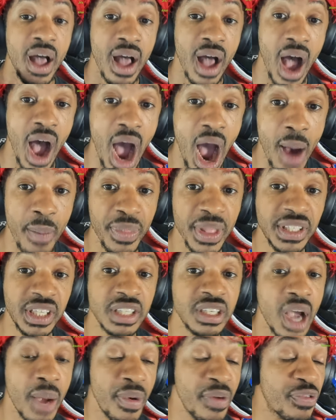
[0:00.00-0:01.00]
Um, this is
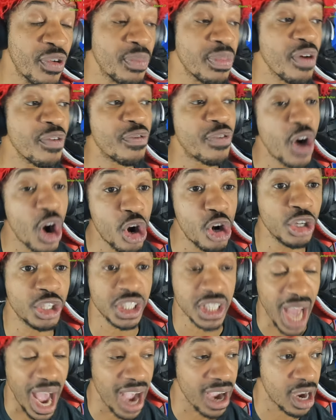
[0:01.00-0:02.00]
coming from
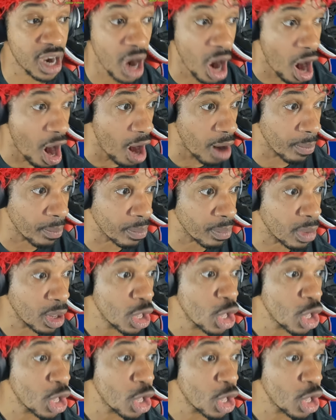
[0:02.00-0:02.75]
TheVerge.com.